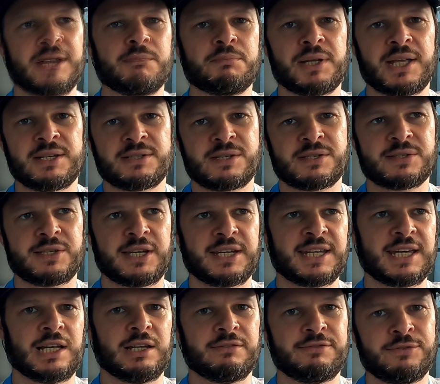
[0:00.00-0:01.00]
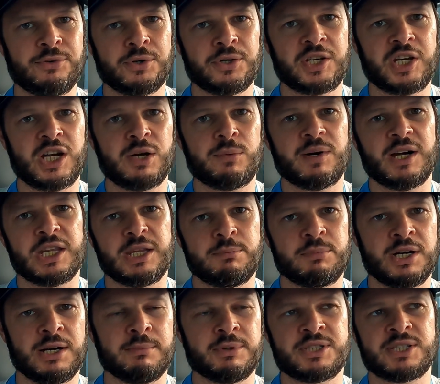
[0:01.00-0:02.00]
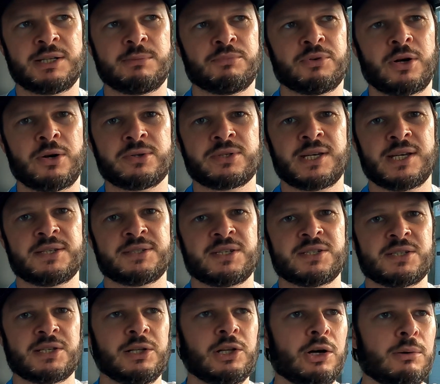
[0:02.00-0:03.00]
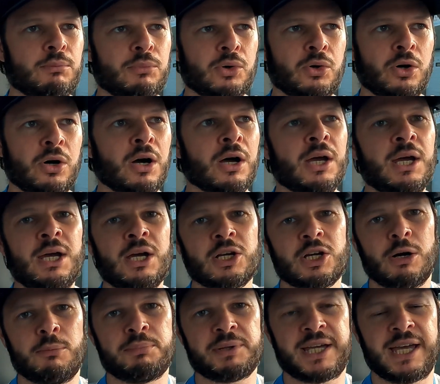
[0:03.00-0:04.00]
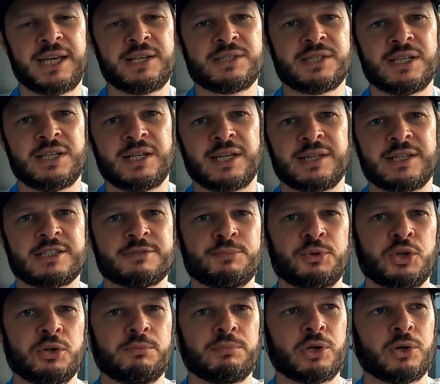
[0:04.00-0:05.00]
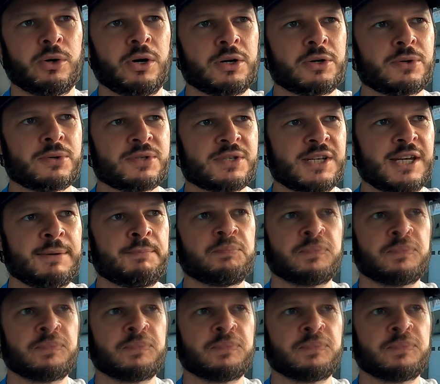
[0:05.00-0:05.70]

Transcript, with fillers: In places like California, where the permitting process is a lot more complicated and there's more bureaucracy.